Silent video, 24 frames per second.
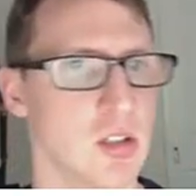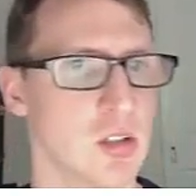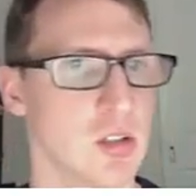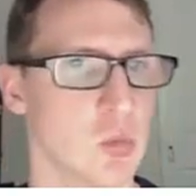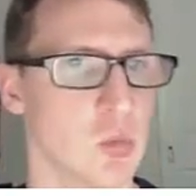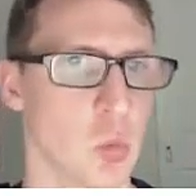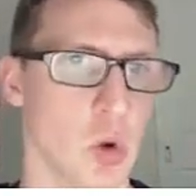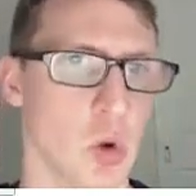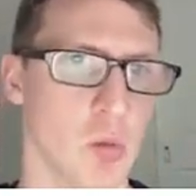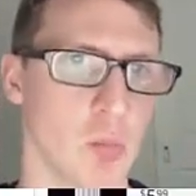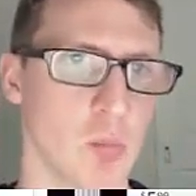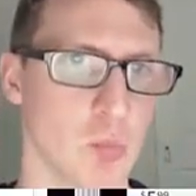
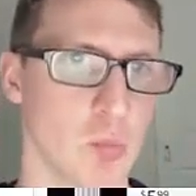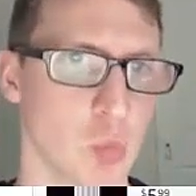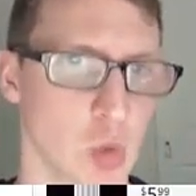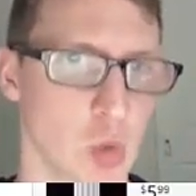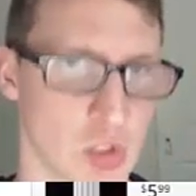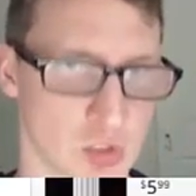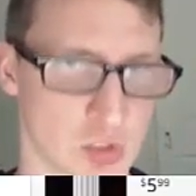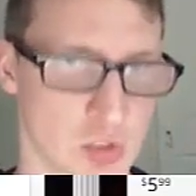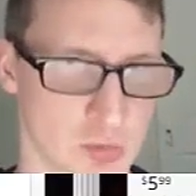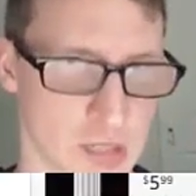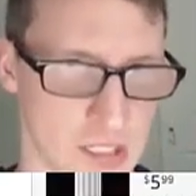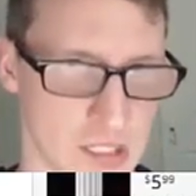
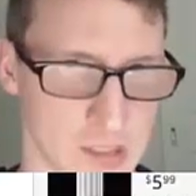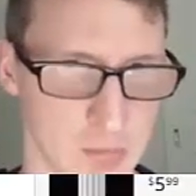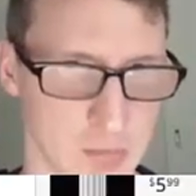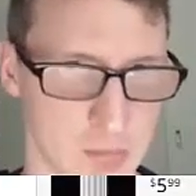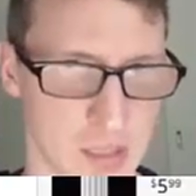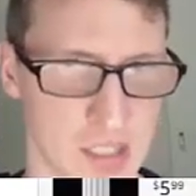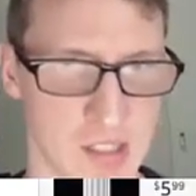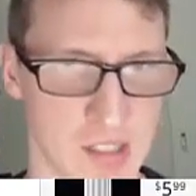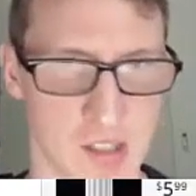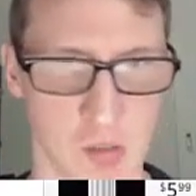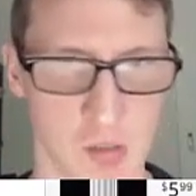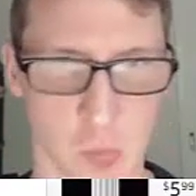What's
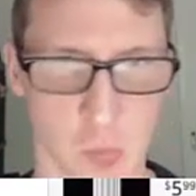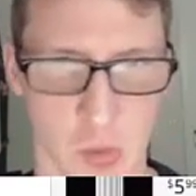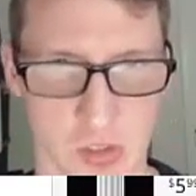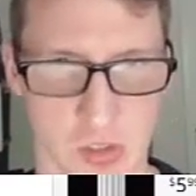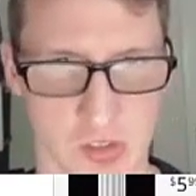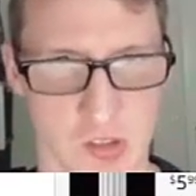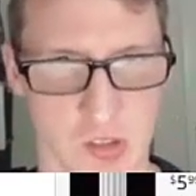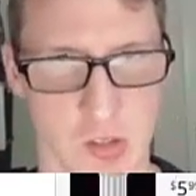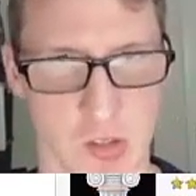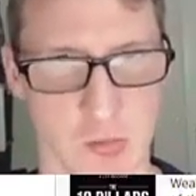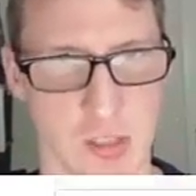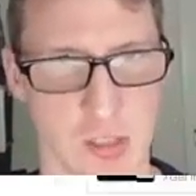recommended and what's
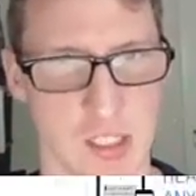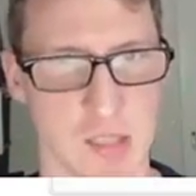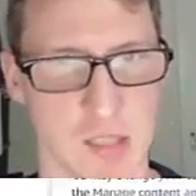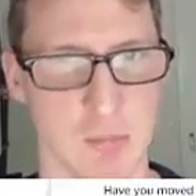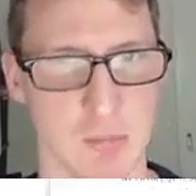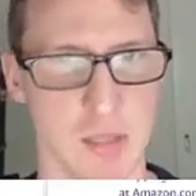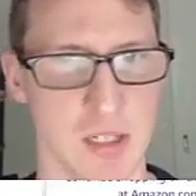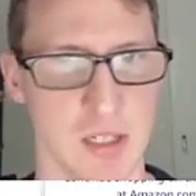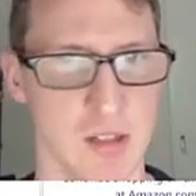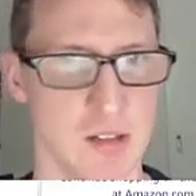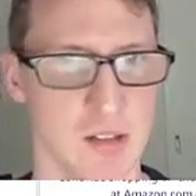not recommended.